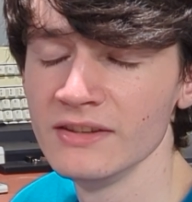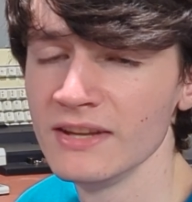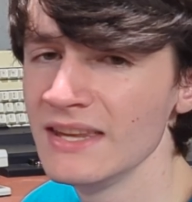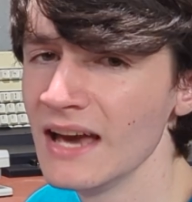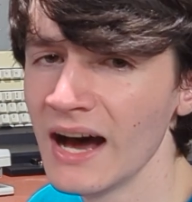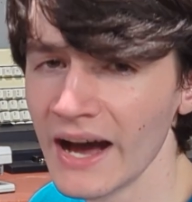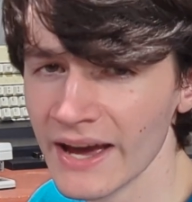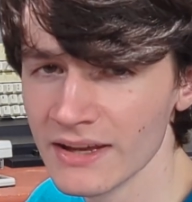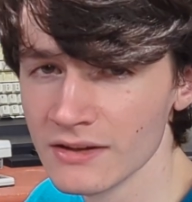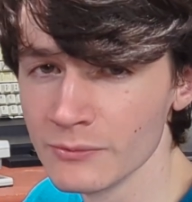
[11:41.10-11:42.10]
Ti
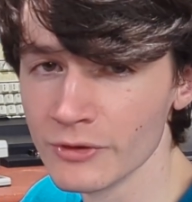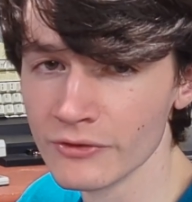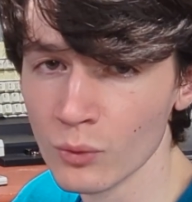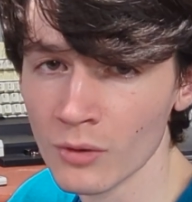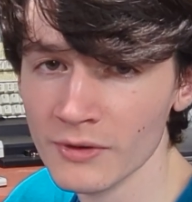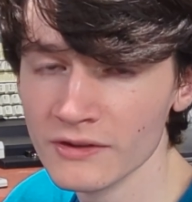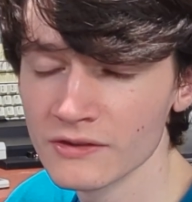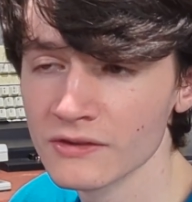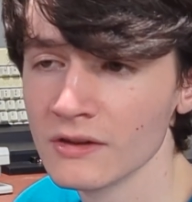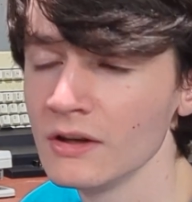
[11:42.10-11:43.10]
in
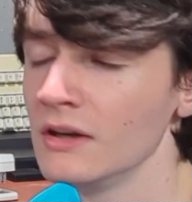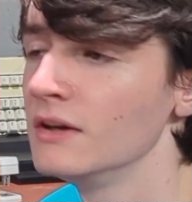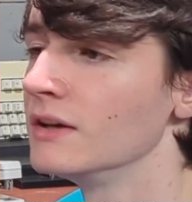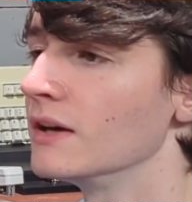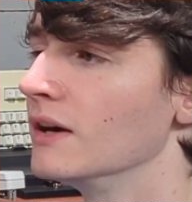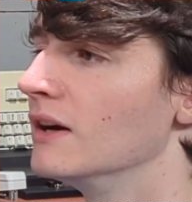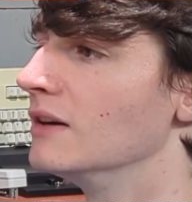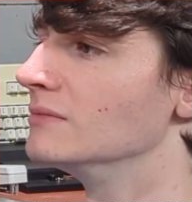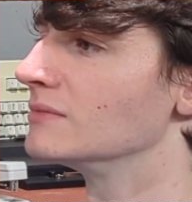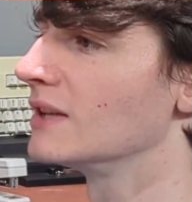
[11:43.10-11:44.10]
performance.
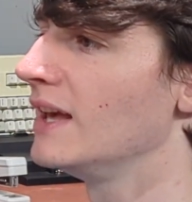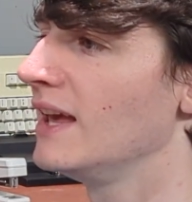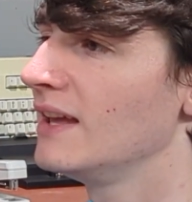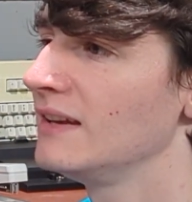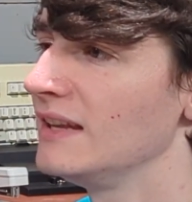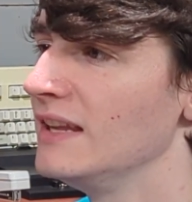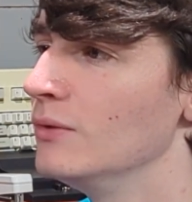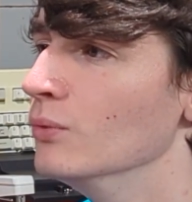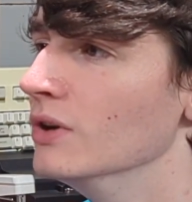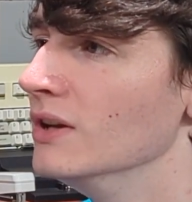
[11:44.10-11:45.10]
And
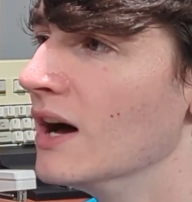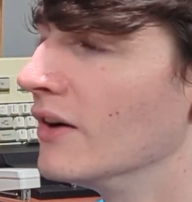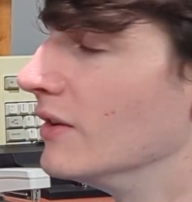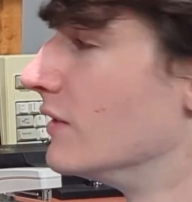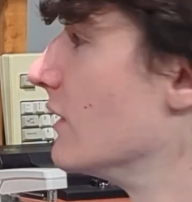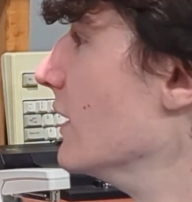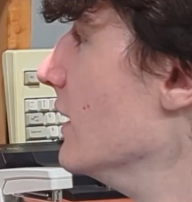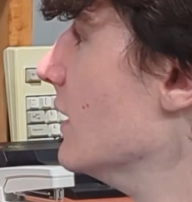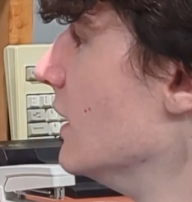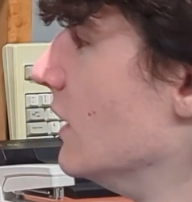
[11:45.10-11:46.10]
it would obviously